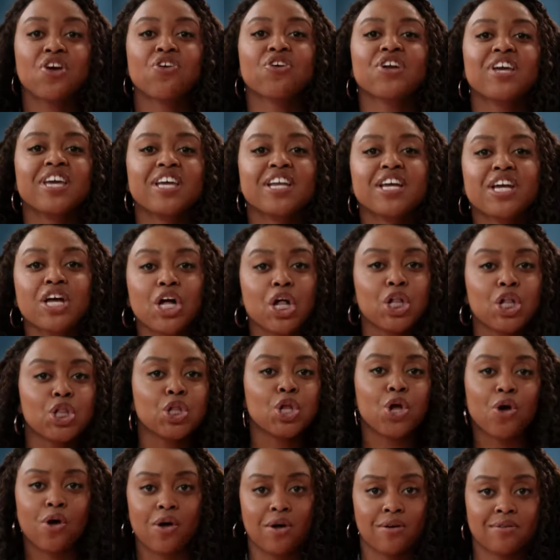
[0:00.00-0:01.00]
They're getting
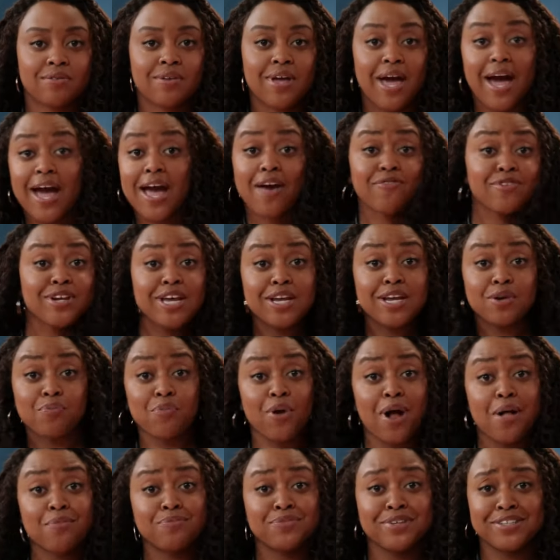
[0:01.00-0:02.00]
along. I haven't
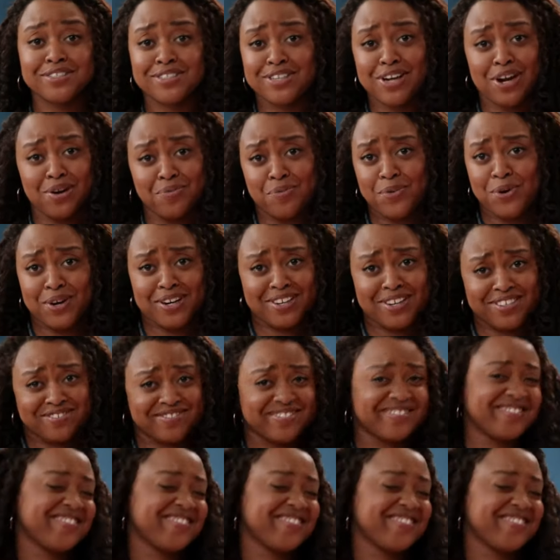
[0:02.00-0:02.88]
had a problem the entire morning.